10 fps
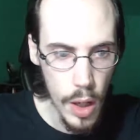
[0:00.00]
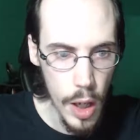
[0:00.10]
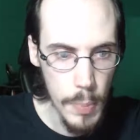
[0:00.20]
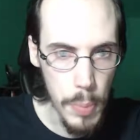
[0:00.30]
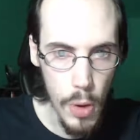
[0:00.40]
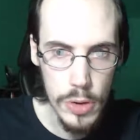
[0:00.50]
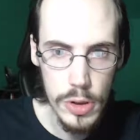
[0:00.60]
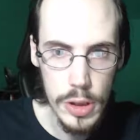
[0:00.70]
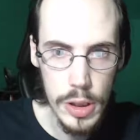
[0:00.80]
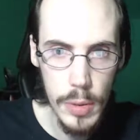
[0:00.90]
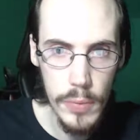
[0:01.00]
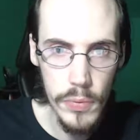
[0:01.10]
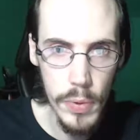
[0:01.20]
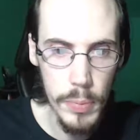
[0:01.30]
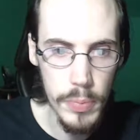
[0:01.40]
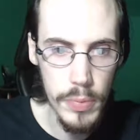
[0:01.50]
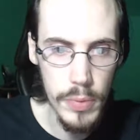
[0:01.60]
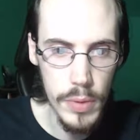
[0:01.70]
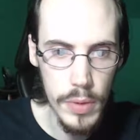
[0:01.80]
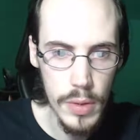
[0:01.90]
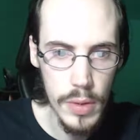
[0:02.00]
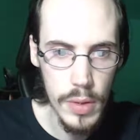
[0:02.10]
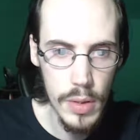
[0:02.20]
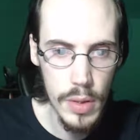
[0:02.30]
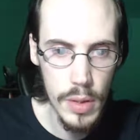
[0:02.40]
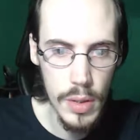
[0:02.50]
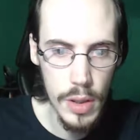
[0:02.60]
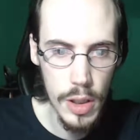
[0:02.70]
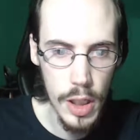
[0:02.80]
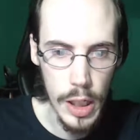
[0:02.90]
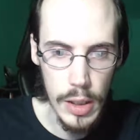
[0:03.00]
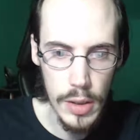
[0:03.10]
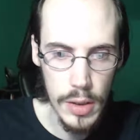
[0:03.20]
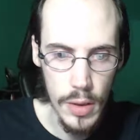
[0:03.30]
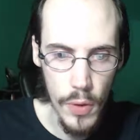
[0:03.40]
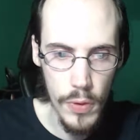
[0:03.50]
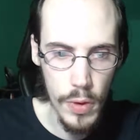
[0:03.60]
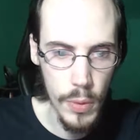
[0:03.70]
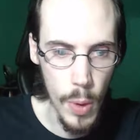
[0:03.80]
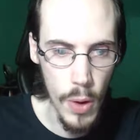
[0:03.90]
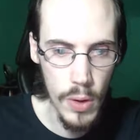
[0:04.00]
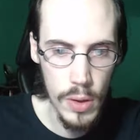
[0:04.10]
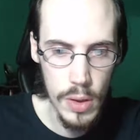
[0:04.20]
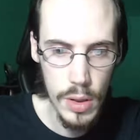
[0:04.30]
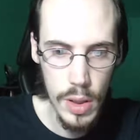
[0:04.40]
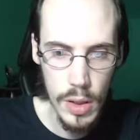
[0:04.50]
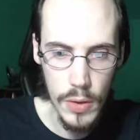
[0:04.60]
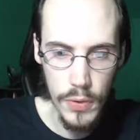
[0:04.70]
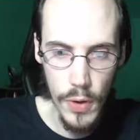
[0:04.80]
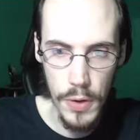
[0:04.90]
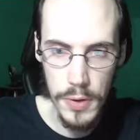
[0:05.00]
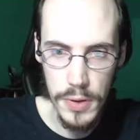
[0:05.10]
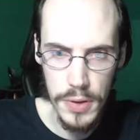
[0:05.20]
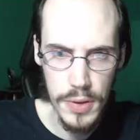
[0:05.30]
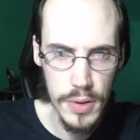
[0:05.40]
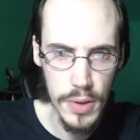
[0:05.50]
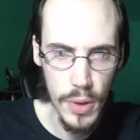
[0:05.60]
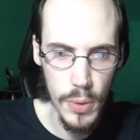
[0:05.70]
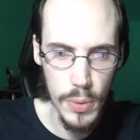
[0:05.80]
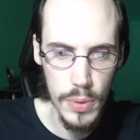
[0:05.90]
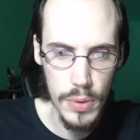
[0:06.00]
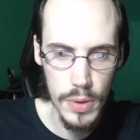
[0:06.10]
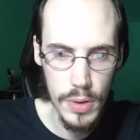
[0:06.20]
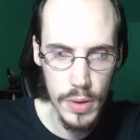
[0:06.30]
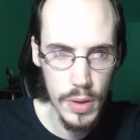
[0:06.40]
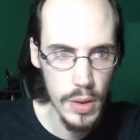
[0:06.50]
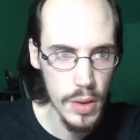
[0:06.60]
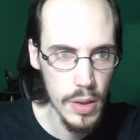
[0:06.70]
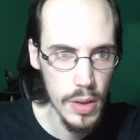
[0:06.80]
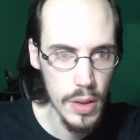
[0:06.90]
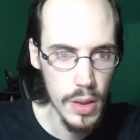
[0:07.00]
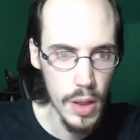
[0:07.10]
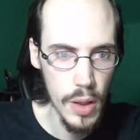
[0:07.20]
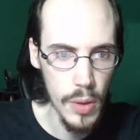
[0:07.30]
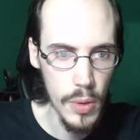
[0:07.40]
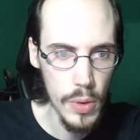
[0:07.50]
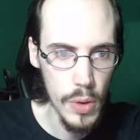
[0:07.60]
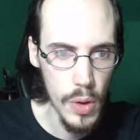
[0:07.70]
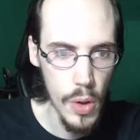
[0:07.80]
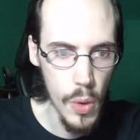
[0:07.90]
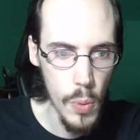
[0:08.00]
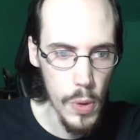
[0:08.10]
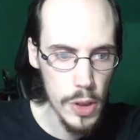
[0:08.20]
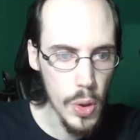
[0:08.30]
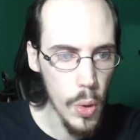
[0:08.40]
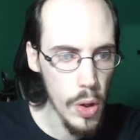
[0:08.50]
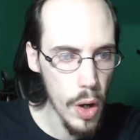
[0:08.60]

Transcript: And Balters is coming from, like, over the wall. And falling. Oh. Oh. What's going